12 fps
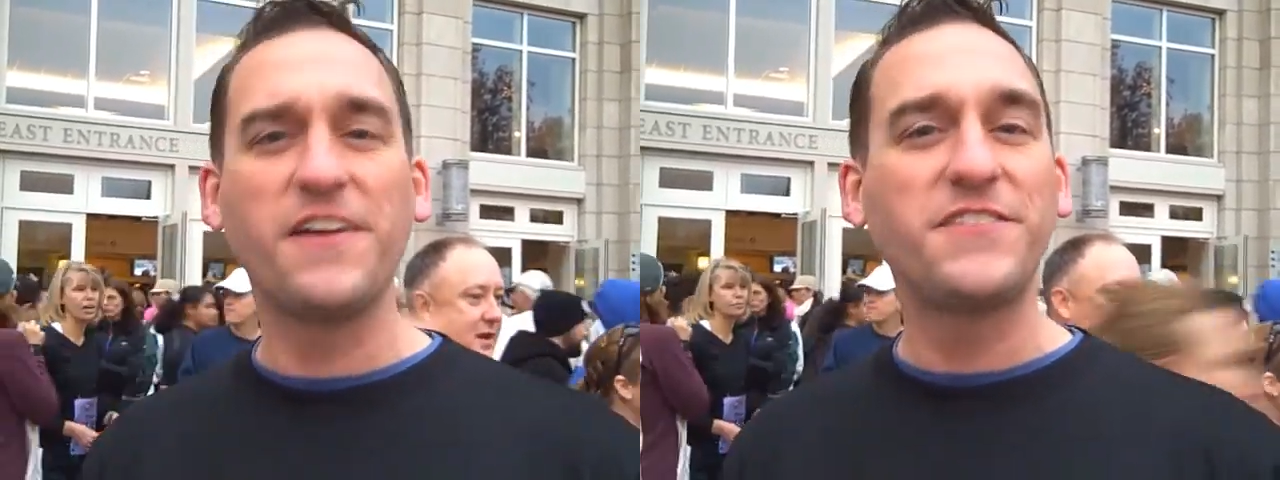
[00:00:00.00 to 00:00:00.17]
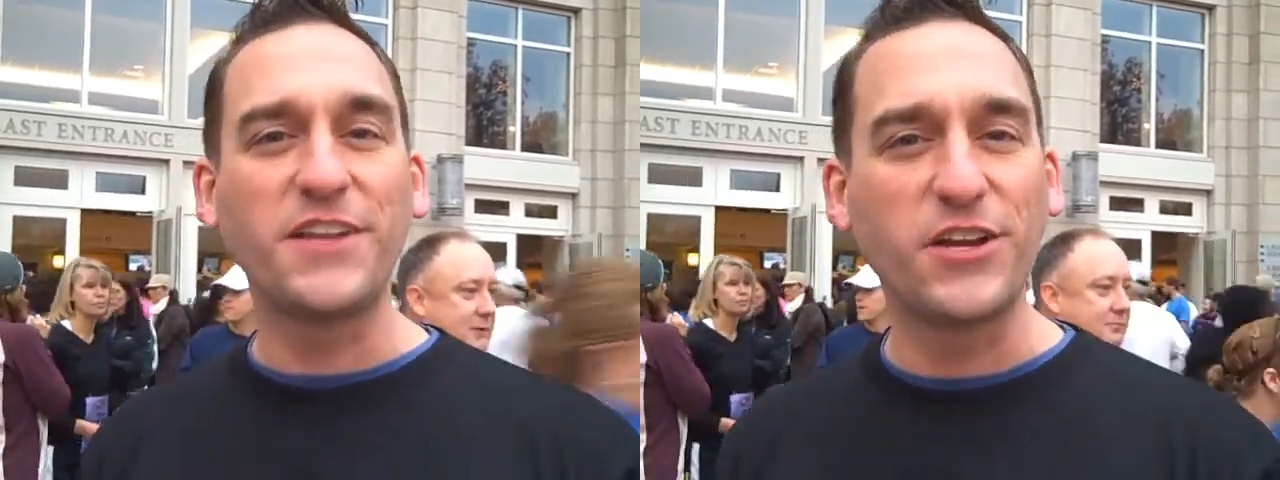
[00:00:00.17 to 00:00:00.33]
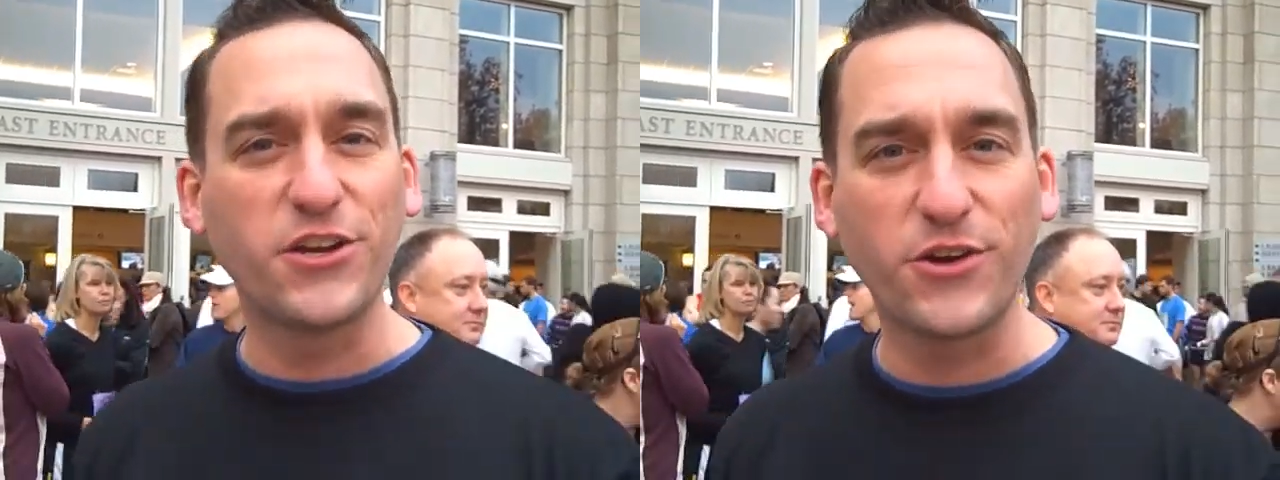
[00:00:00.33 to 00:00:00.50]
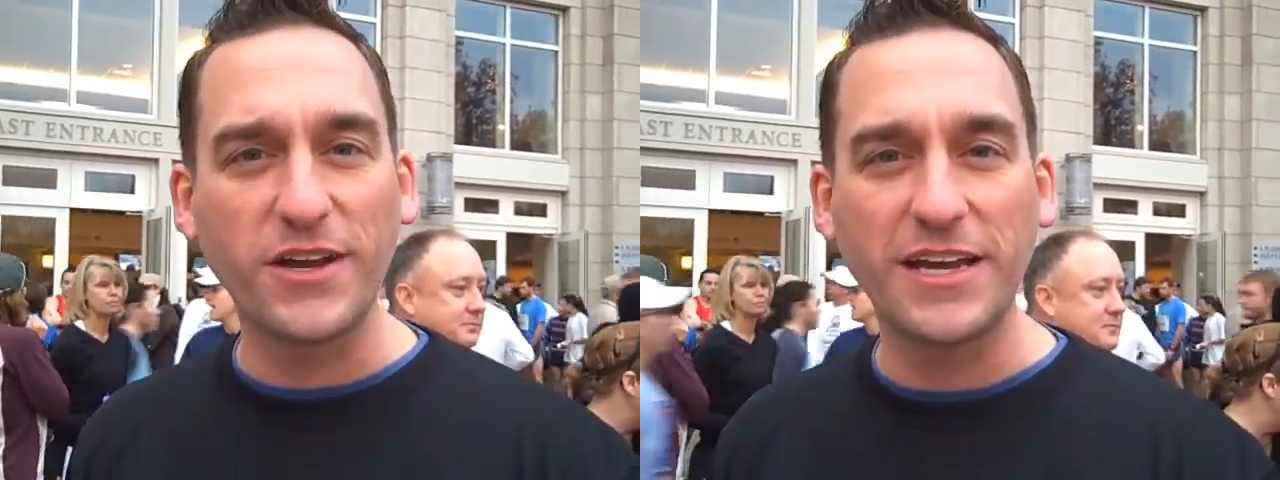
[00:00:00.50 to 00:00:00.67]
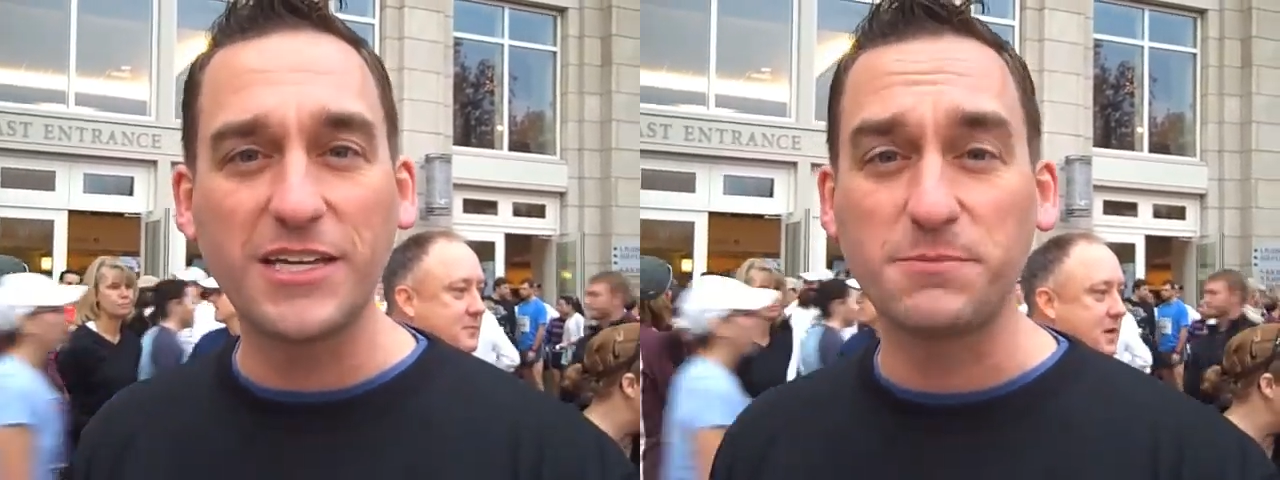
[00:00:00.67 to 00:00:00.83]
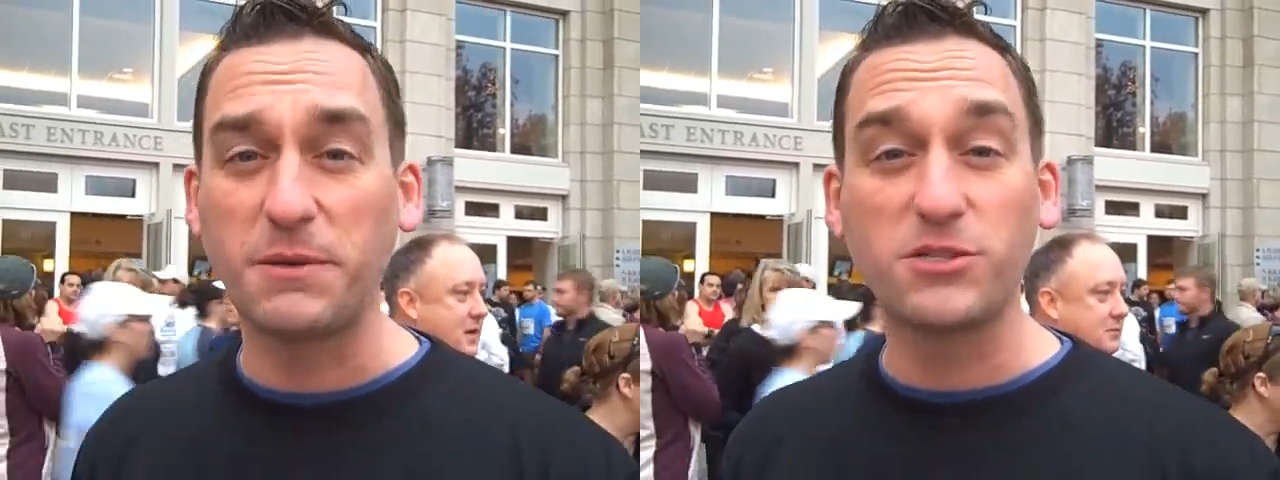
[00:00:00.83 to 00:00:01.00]
50
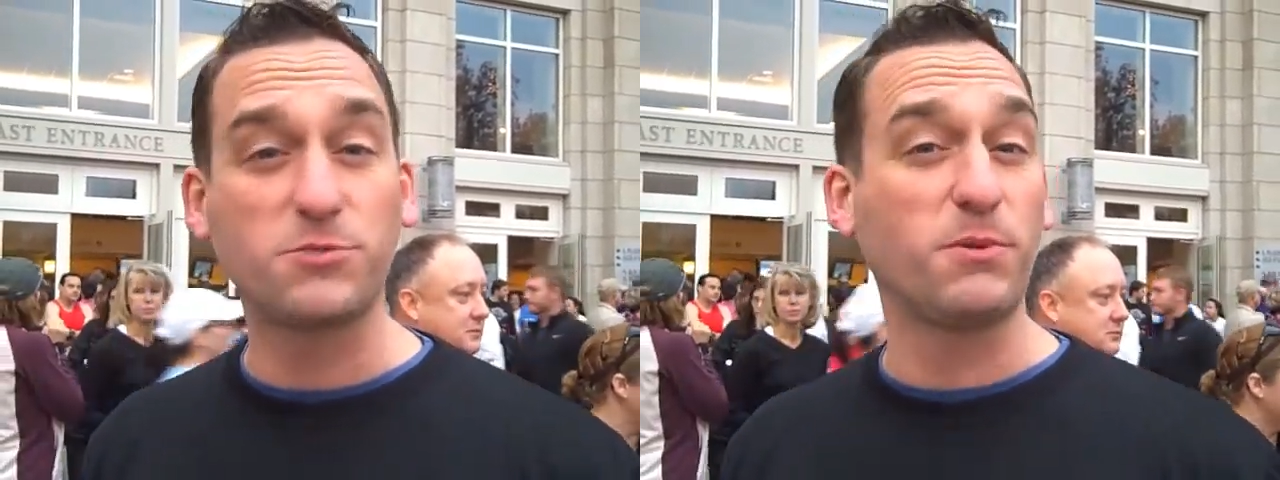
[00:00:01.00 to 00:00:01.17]
degrees, but